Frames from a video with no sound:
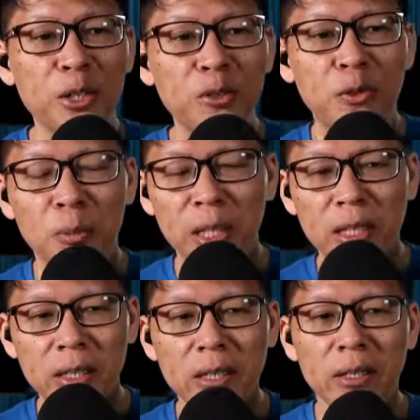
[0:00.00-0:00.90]
being
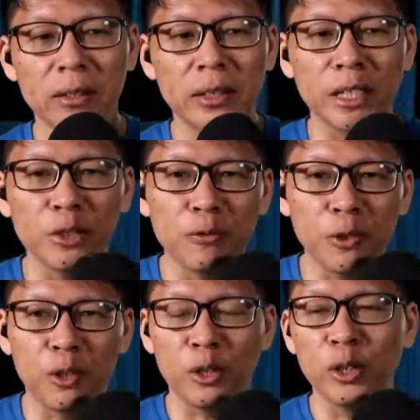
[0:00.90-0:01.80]
here. Thank you
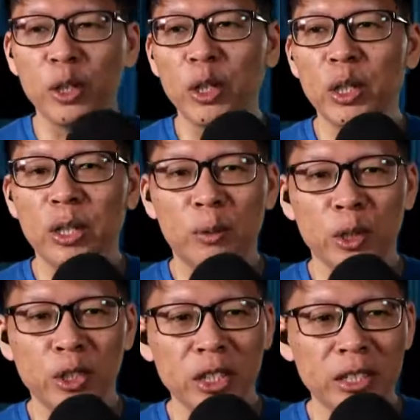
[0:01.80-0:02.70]
for
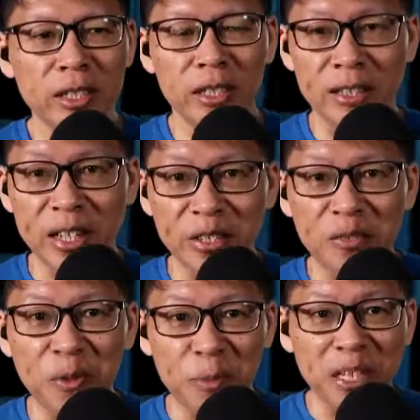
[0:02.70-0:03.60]
watching this, and thank you
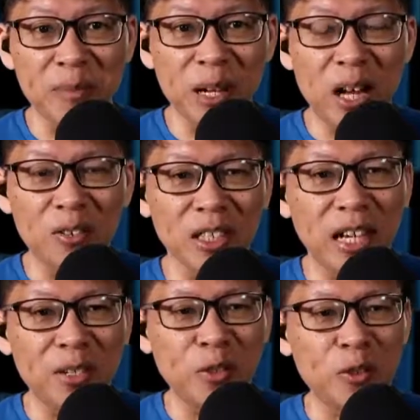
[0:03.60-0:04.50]
for being a part of the
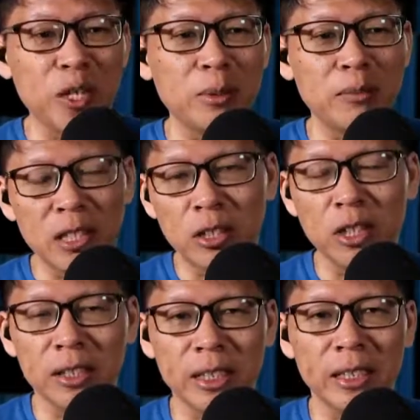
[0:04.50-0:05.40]
live stream, even though you're
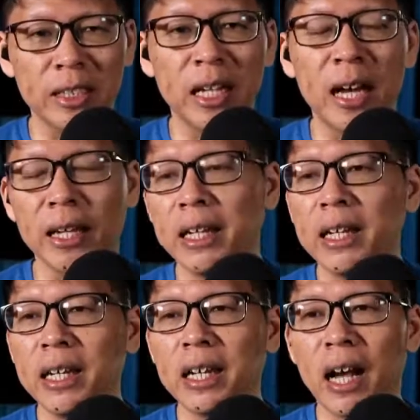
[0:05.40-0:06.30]
69.
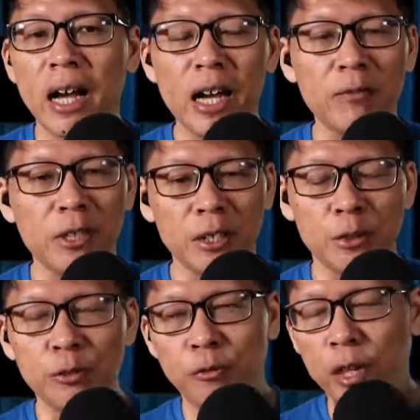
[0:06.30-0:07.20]
I have a
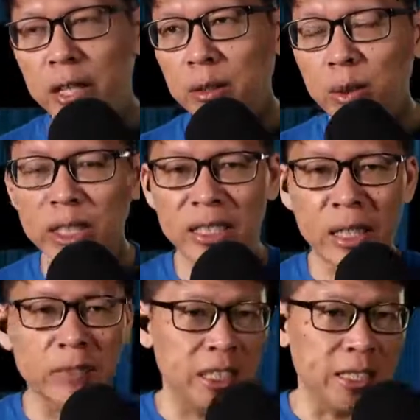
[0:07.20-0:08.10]
good friend who is
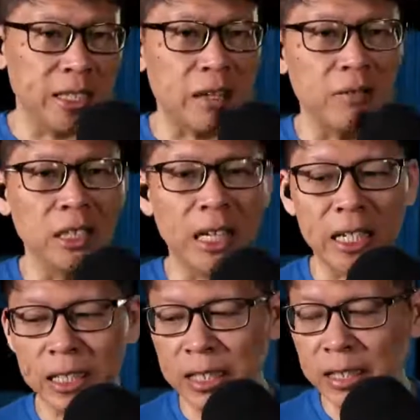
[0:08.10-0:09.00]
77, and
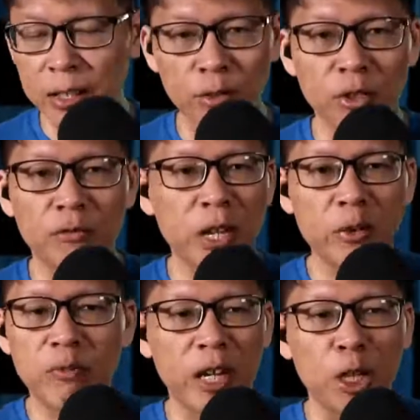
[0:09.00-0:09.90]
he's also very,
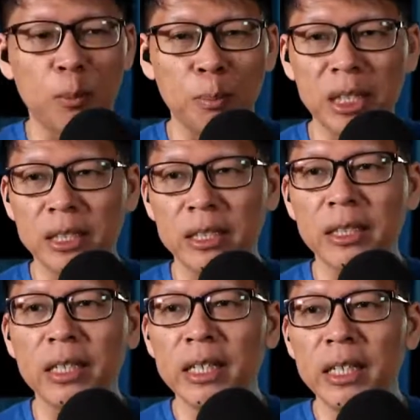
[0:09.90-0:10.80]
very competent
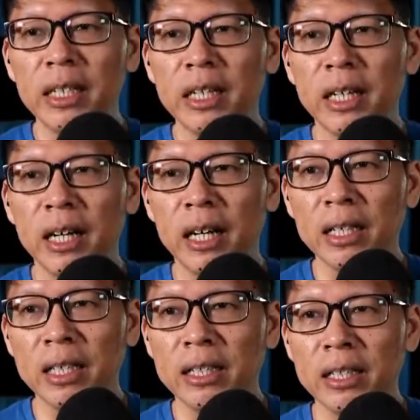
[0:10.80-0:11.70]

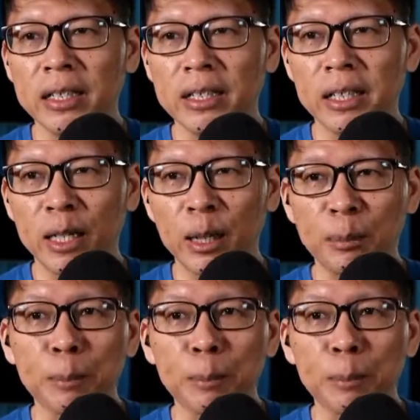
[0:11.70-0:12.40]
in his on